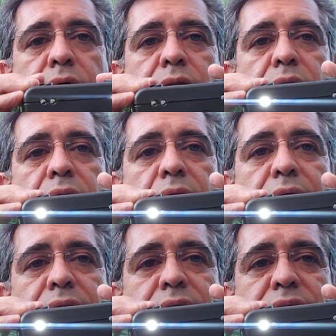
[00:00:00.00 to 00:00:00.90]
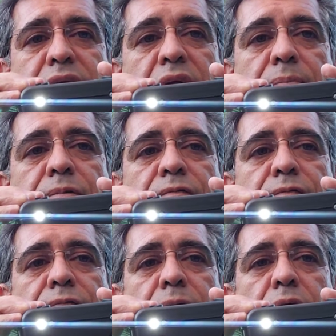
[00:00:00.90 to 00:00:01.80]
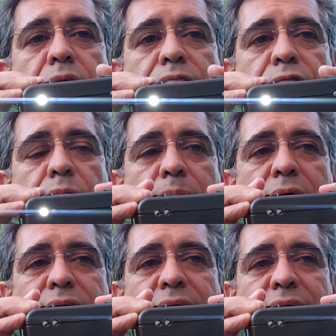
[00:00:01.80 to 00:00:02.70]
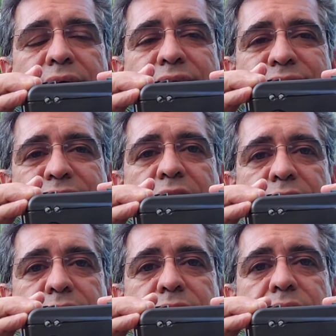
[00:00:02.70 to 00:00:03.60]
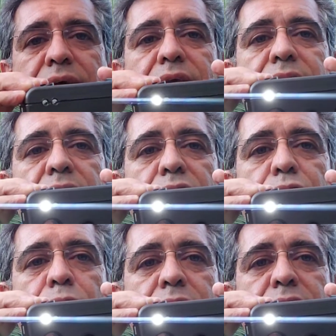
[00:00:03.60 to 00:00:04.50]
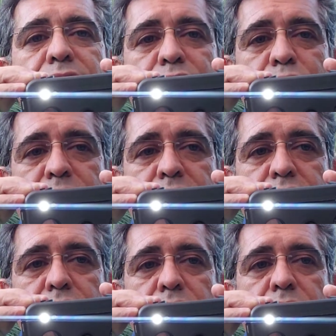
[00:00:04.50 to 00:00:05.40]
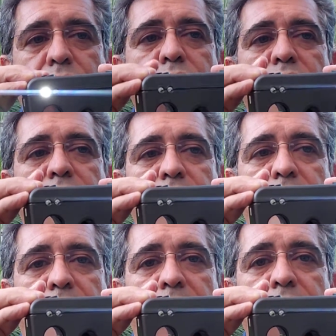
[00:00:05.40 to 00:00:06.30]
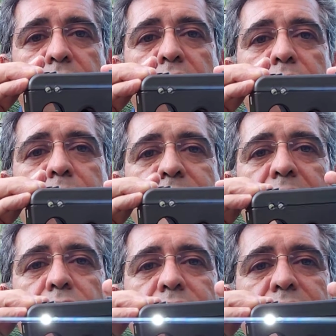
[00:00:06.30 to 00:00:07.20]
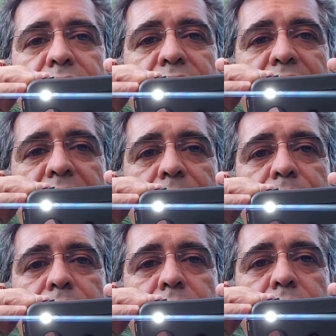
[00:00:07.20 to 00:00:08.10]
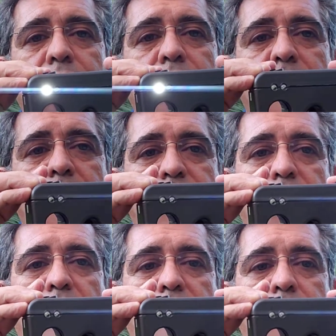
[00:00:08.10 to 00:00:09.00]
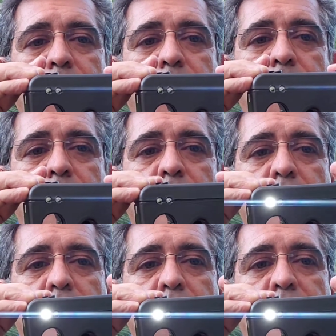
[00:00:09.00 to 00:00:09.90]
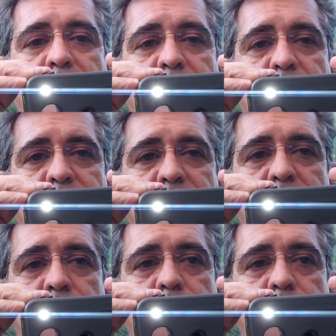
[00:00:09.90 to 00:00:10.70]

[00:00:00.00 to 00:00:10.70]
the light is kept on for about a second, then quickly switched to the other eye without any gap in time, like this.